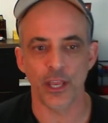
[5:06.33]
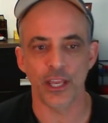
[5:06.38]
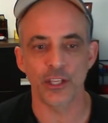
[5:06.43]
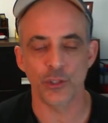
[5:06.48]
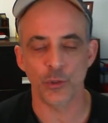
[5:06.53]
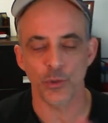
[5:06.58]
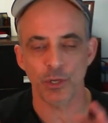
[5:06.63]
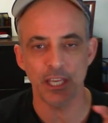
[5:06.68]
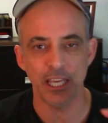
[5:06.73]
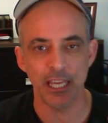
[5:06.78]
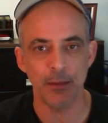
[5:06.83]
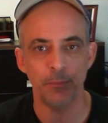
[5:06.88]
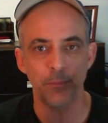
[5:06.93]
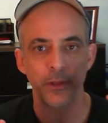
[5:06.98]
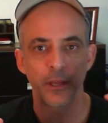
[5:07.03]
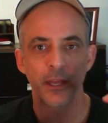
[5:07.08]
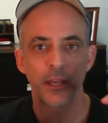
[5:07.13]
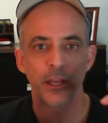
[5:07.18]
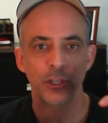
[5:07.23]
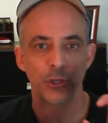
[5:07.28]
So keep
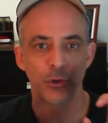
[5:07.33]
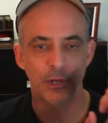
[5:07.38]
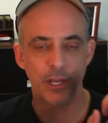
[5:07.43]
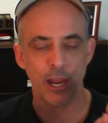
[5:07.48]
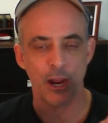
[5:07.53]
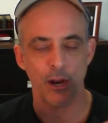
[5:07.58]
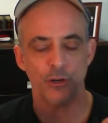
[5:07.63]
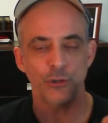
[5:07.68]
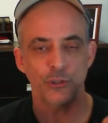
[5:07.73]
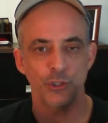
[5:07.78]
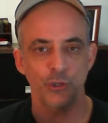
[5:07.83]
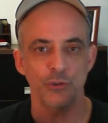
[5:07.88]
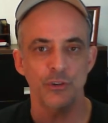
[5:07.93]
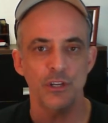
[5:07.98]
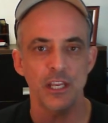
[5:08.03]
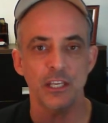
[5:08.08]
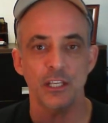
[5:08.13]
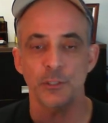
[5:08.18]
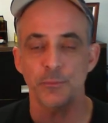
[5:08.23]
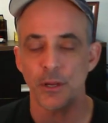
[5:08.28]
your characters
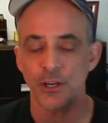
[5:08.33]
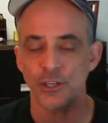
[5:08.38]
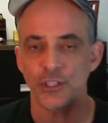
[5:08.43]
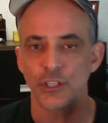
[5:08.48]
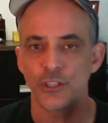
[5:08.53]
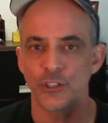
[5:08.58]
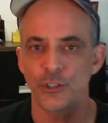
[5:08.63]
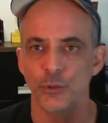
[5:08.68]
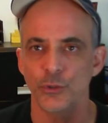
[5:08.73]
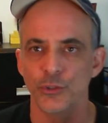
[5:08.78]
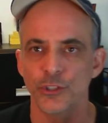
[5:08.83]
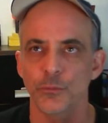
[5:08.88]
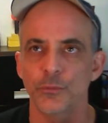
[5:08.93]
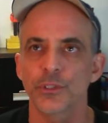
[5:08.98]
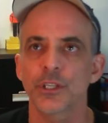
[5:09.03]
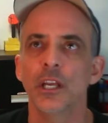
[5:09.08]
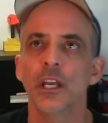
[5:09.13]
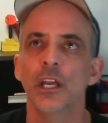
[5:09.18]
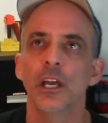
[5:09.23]
unique, especially in twosomes.